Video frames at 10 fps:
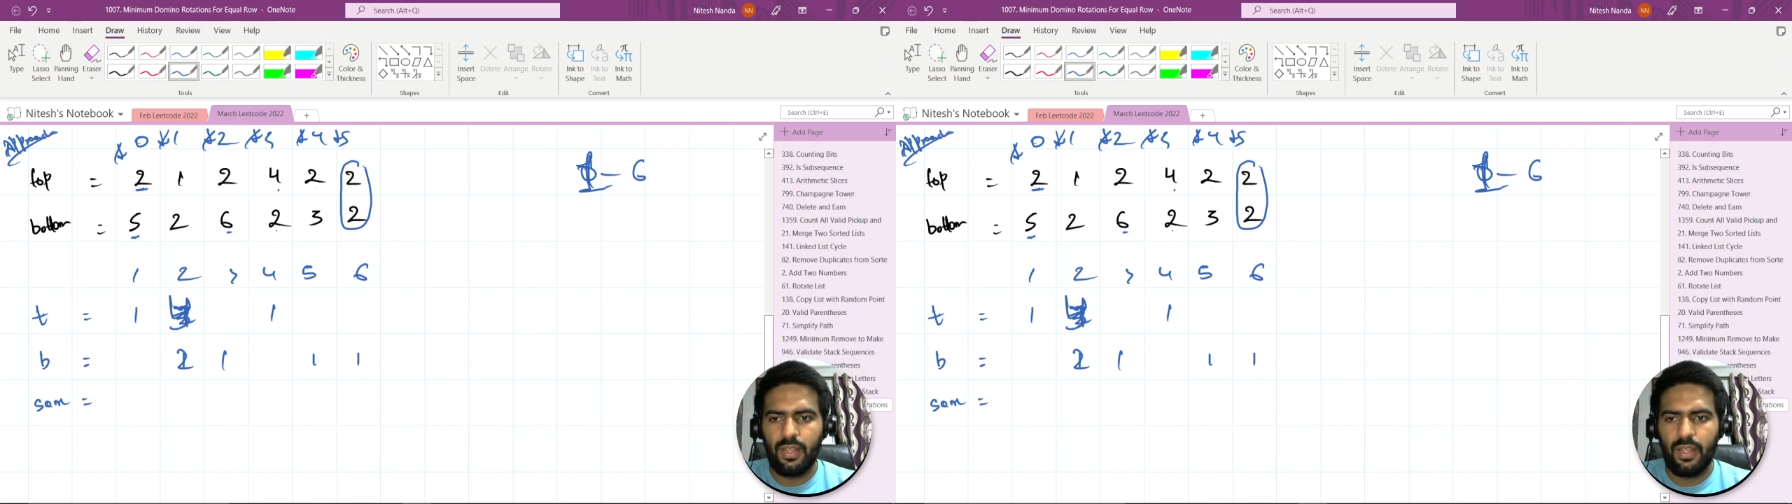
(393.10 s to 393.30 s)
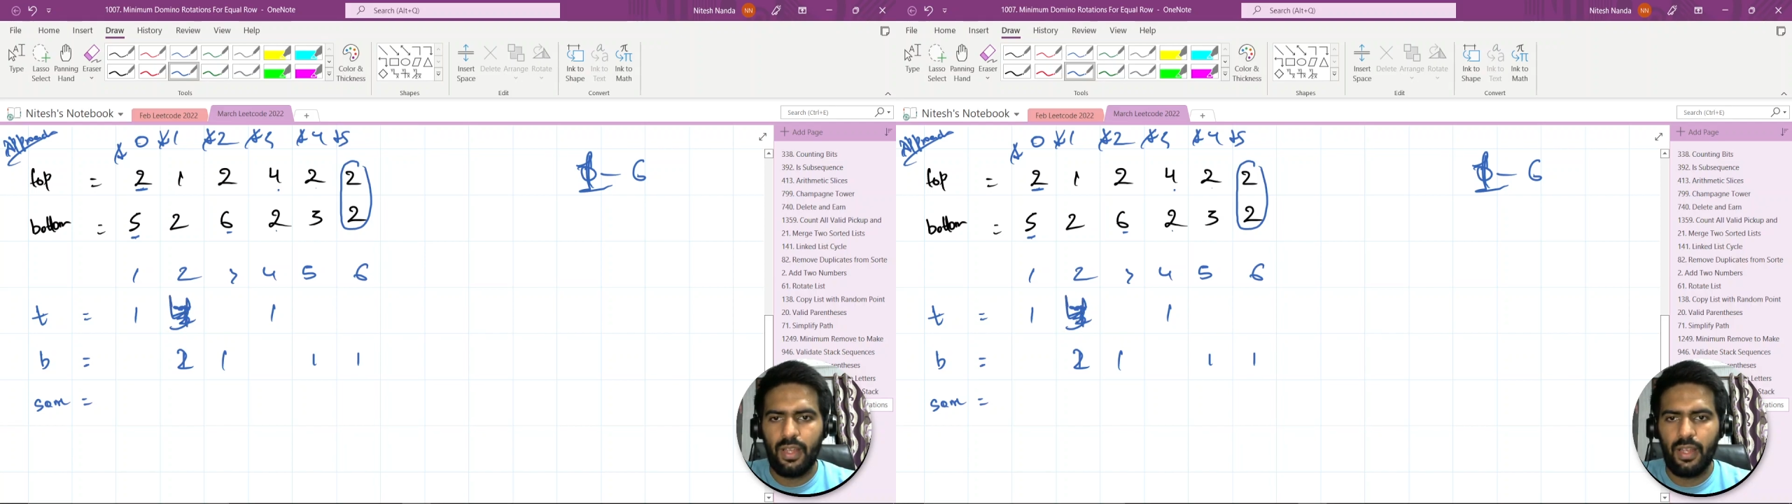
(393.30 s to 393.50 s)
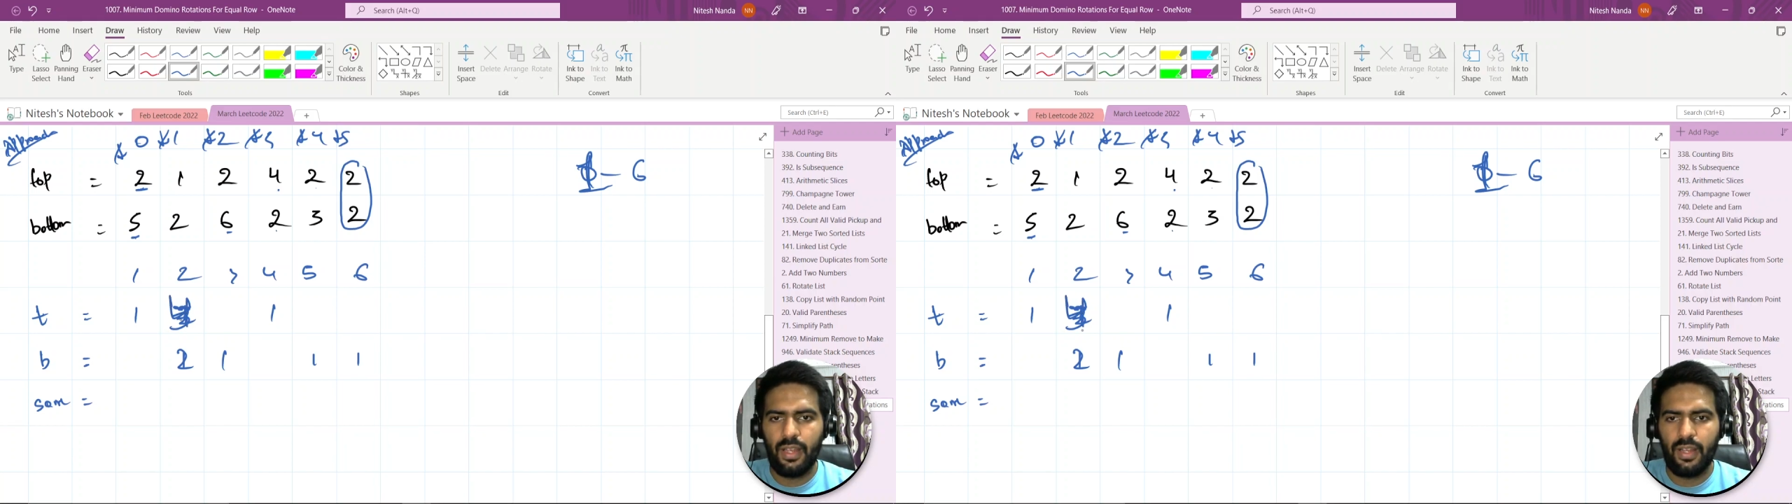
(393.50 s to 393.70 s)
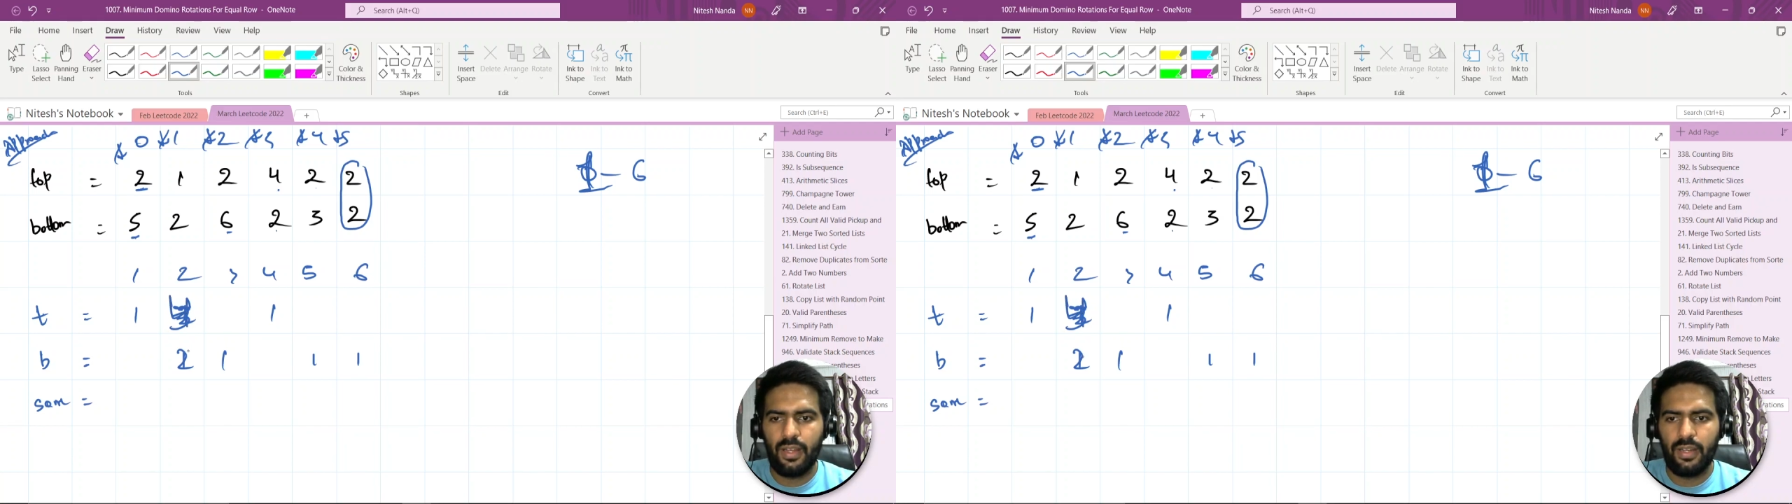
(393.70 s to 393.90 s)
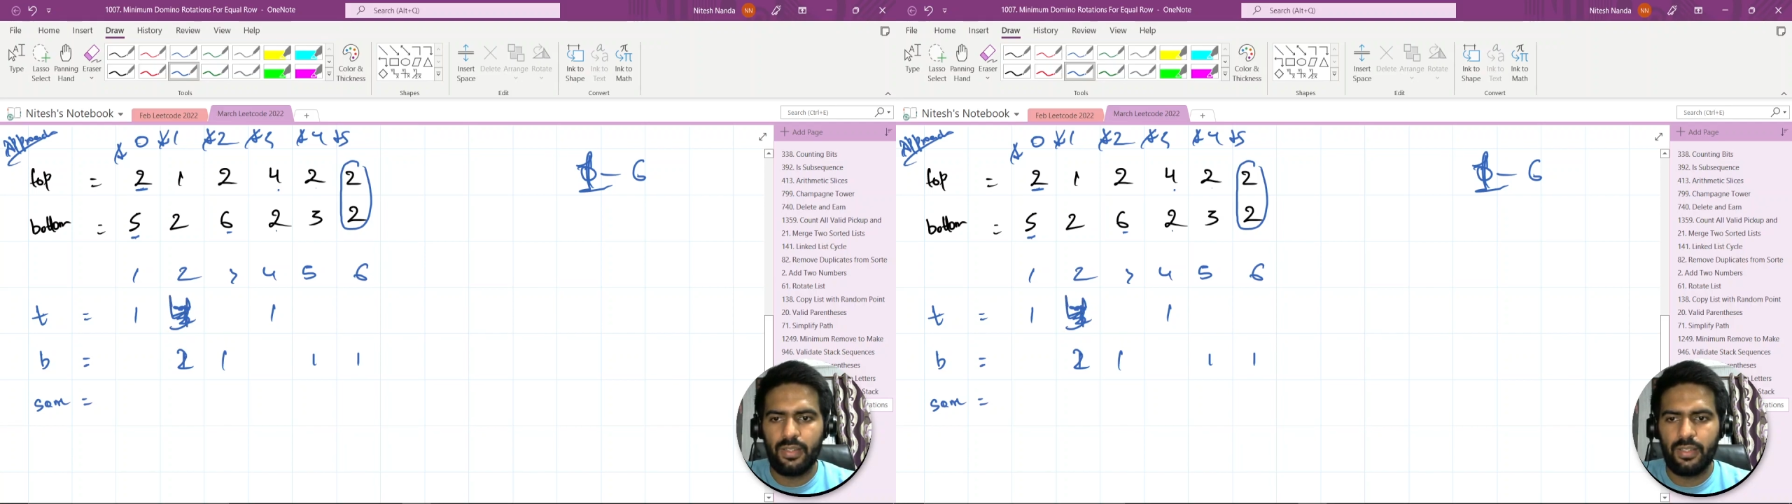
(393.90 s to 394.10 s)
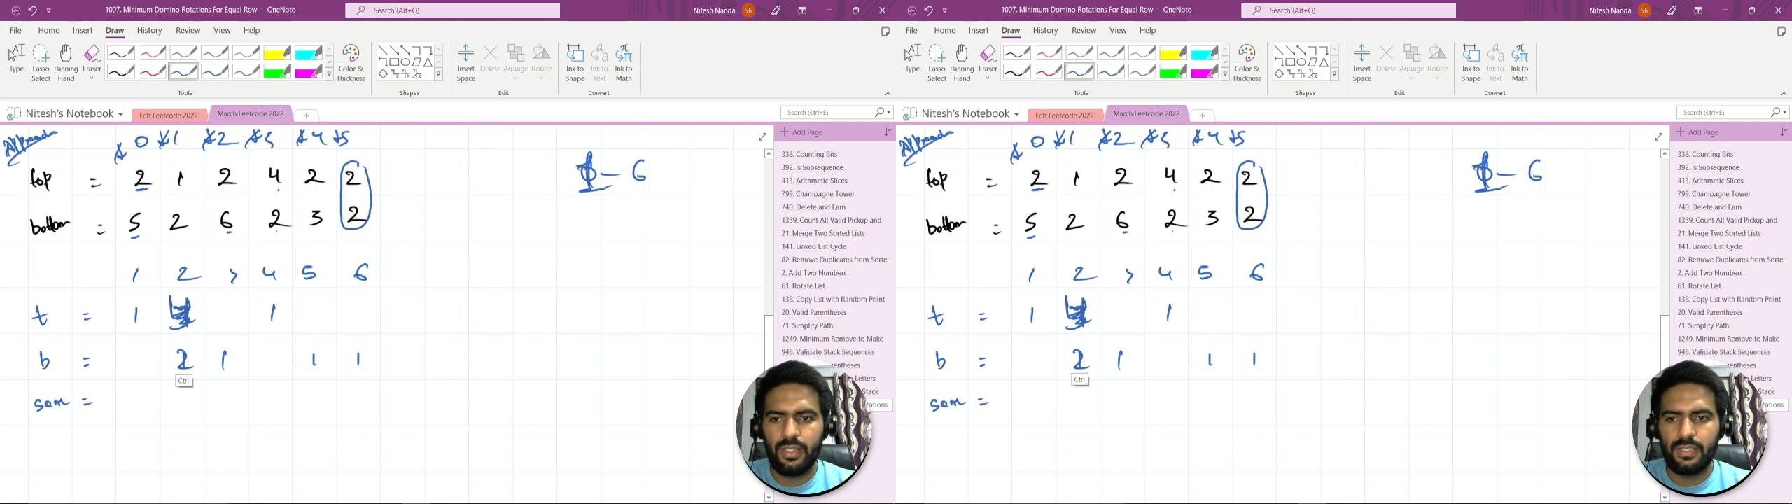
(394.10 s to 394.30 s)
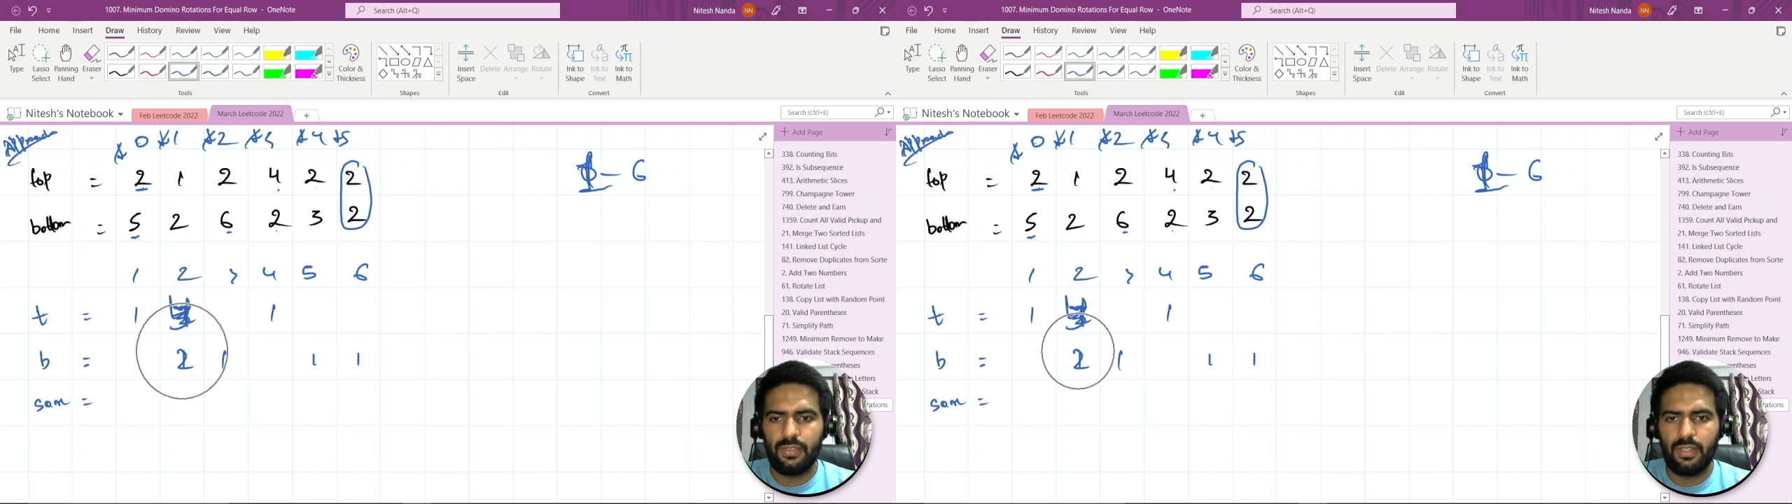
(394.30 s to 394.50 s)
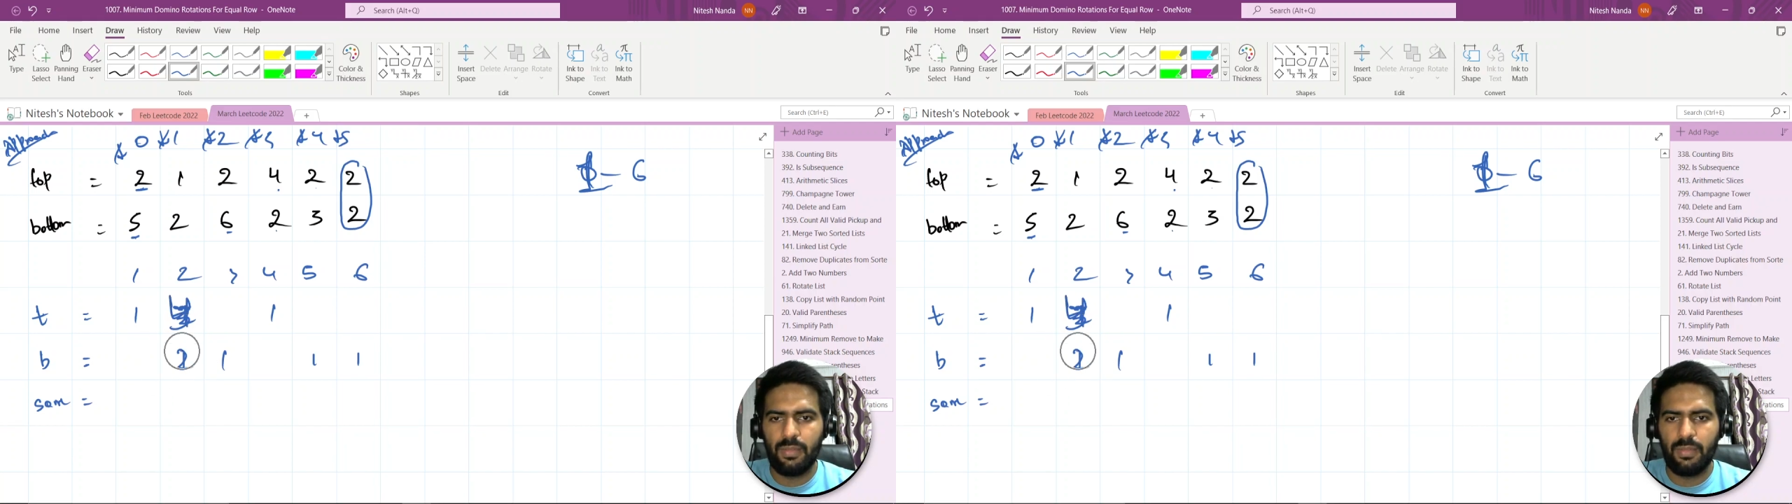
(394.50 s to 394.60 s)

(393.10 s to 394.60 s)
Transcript: and this will